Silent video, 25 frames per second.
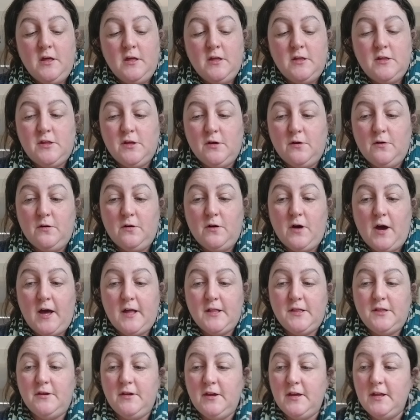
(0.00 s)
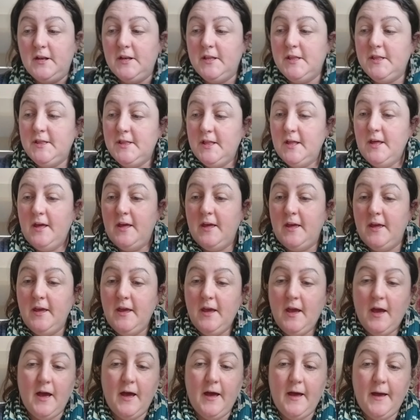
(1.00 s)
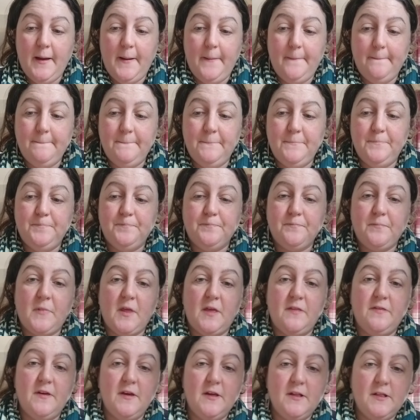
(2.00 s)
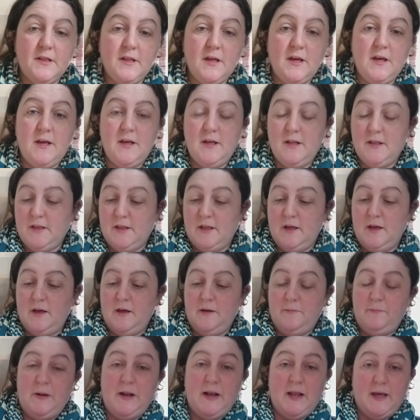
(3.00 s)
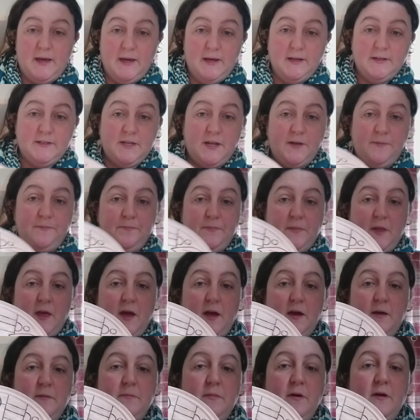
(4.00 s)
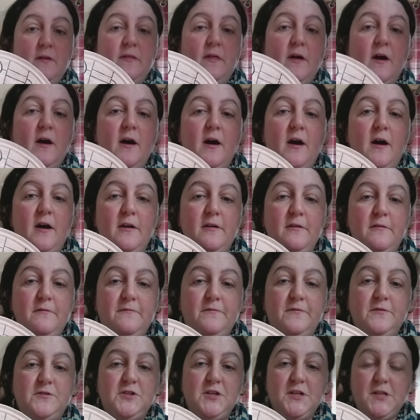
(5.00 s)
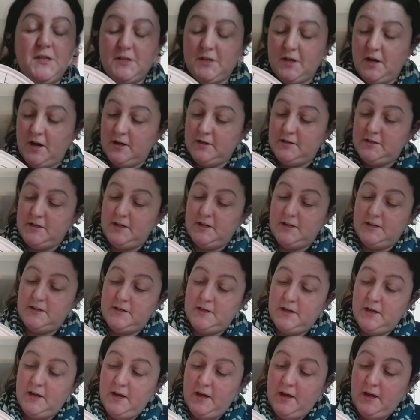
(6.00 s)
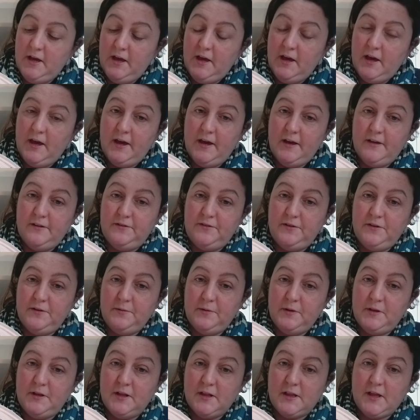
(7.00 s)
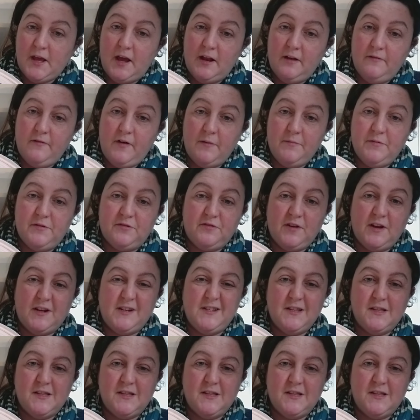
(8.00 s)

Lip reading: So as you can see, this is a plate that I've just started doing this kind of abstract